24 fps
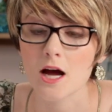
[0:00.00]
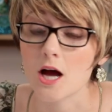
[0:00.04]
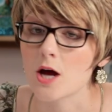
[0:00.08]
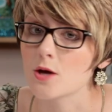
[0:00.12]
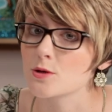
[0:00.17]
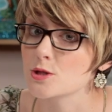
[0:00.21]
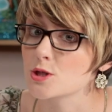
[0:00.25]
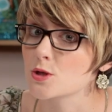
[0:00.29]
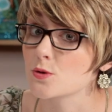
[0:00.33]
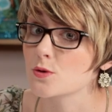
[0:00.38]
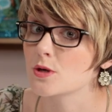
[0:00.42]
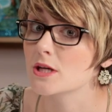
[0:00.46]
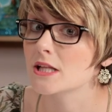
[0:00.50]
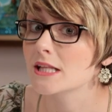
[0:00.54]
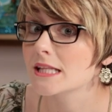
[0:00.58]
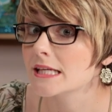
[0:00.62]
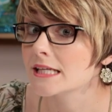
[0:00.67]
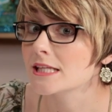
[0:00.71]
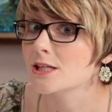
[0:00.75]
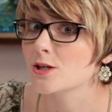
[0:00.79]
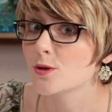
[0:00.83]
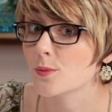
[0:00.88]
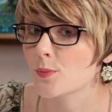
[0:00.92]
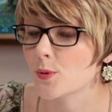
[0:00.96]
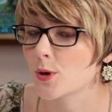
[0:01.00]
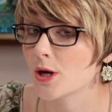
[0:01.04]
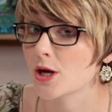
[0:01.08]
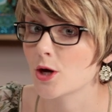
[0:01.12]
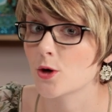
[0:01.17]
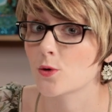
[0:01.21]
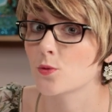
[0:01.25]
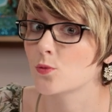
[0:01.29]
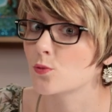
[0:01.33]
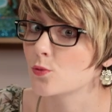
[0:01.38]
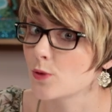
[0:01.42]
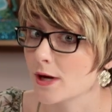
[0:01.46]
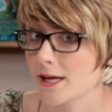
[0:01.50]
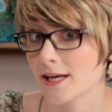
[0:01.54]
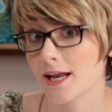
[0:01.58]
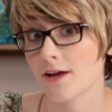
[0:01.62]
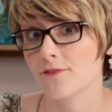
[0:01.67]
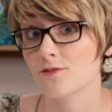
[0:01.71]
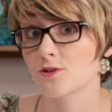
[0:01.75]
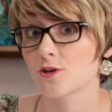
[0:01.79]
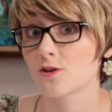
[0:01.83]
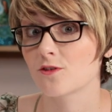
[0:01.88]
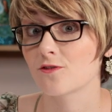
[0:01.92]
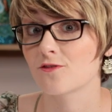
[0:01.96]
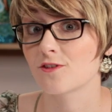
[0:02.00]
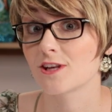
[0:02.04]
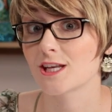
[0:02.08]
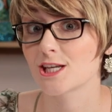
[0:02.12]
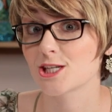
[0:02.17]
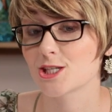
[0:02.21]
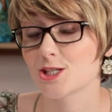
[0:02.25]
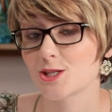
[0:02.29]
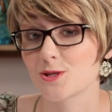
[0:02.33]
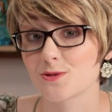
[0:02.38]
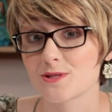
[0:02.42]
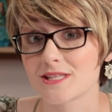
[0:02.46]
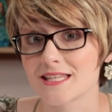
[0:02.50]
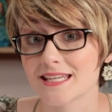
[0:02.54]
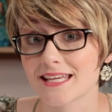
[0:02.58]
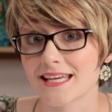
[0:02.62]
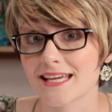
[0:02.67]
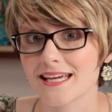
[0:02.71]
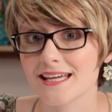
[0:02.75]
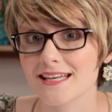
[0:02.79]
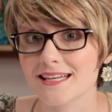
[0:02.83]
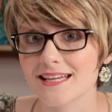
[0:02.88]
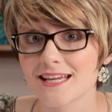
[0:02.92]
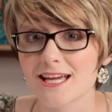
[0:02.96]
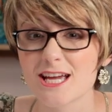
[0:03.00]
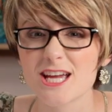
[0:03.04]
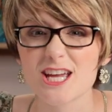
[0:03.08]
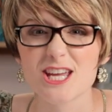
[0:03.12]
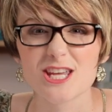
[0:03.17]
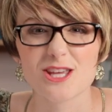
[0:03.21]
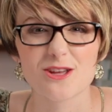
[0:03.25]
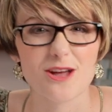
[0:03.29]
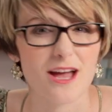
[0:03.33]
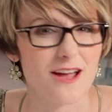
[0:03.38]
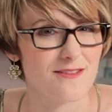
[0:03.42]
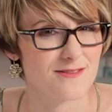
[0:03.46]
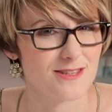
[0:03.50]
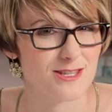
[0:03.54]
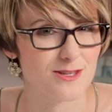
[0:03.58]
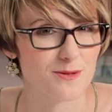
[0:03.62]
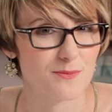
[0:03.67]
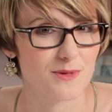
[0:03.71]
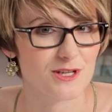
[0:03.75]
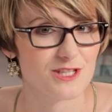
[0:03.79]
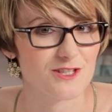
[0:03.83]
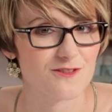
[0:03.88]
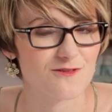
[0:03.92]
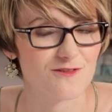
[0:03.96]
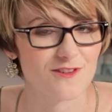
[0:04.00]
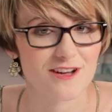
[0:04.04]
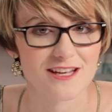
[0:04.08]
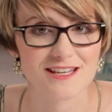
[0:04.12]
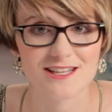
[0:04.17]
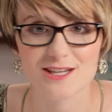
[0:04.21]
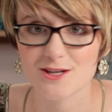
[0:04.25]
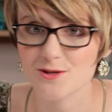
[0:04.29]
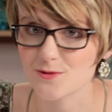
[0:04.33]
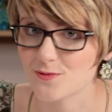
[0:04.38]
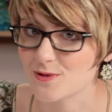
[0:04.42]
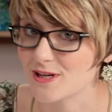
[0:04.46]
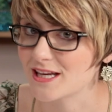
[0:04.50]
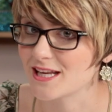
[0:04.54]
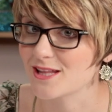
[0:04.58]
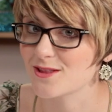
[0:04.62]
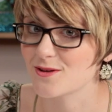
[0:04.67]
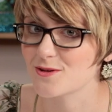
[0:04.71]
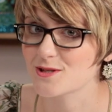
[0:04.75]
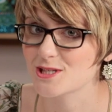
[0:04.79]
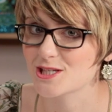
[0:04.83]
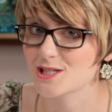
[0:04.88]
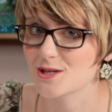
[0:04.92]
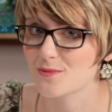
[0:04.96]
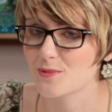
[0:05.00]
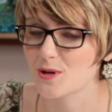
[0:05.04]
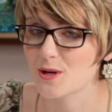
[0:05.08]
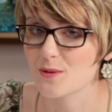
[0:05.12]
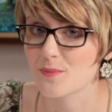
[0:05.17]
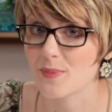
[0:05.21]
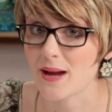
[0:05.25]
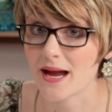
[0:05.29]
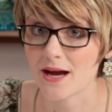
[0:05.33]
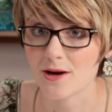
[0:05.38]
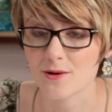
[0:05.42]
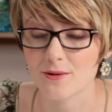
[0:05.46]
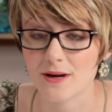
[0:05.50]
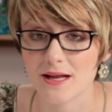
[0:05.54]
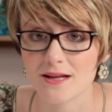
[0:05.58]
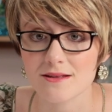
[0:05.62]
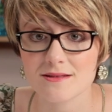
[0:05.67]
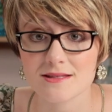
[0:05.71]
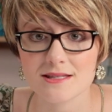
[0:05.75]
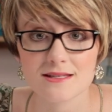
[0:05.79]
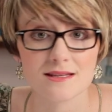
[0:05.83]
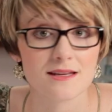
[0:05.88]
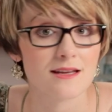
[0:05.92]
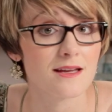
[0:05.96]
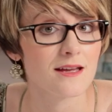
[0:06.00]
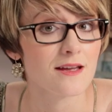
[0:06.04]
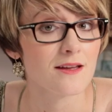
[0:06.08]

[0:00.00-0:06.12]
Also clean your brayer right after you finish using it. You'll have so much fun creating those shimmery backgrounds.